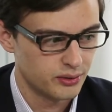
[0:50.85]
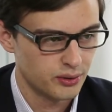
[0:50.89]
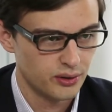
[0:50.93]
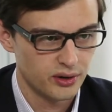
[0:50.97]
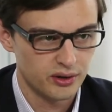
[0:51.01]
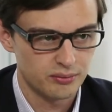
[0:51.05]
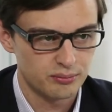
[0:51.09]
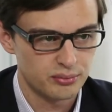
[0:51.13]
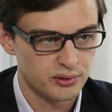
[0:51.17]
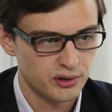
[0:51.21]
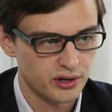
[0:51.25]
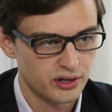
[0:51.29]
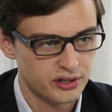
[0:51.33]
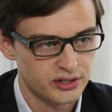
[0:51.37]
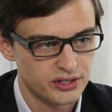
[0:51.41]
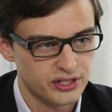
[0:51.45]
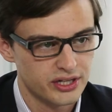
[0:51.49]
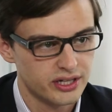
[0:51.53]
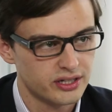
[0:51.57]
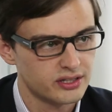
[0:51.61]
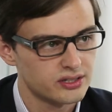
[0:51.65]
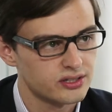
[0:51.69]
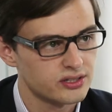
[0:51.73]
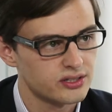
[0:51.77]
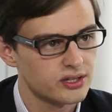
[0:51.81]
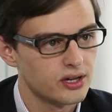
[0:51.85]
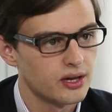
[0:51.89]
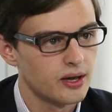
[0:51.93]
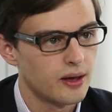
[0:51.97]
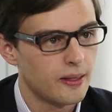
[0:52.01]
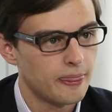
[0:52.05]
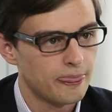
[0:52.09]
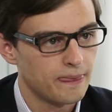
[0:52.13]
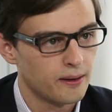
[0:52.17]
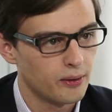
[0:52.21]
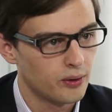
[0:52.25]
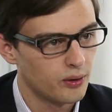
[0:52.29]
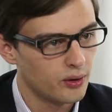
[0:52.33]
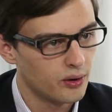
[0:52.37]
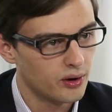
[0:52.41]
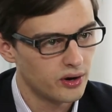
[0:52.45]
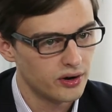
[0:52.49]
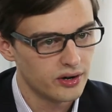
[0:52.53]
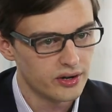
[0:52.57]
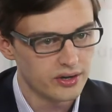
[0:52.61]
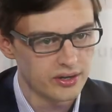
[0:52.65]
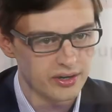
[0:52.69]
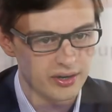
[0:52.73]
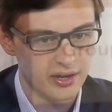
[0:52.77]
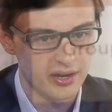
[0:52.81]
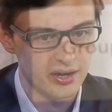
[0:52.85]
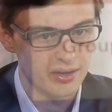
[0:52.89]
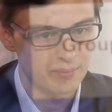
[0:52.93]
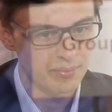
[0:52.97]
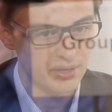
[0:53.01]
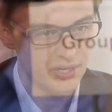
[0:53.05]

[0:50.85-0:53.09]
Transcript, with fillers: term projects or uh,